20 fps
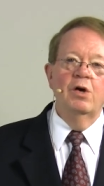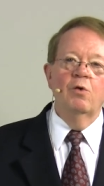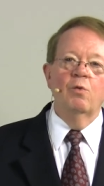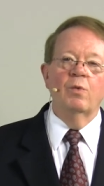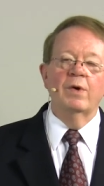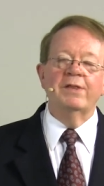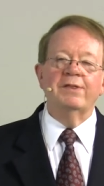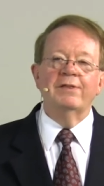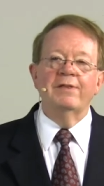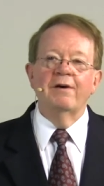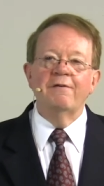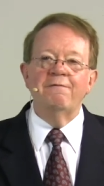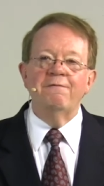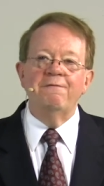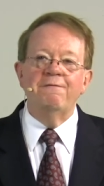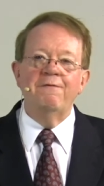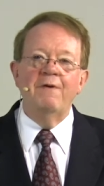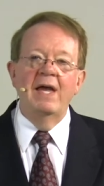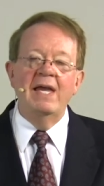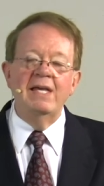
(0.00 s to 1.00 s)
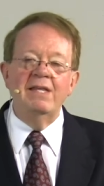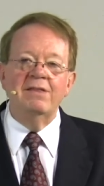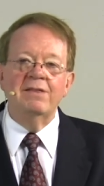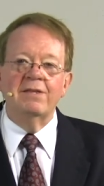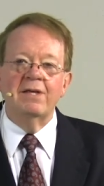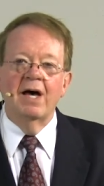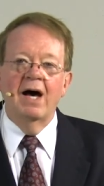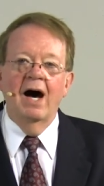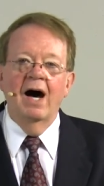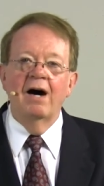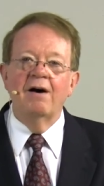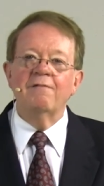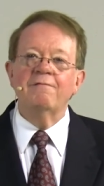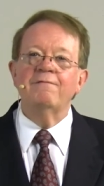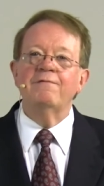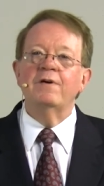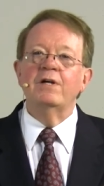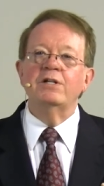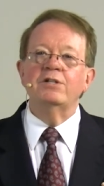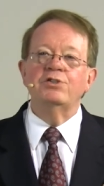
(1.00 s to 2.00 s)
with the faith
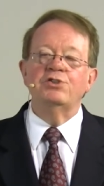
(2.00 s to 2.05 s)
of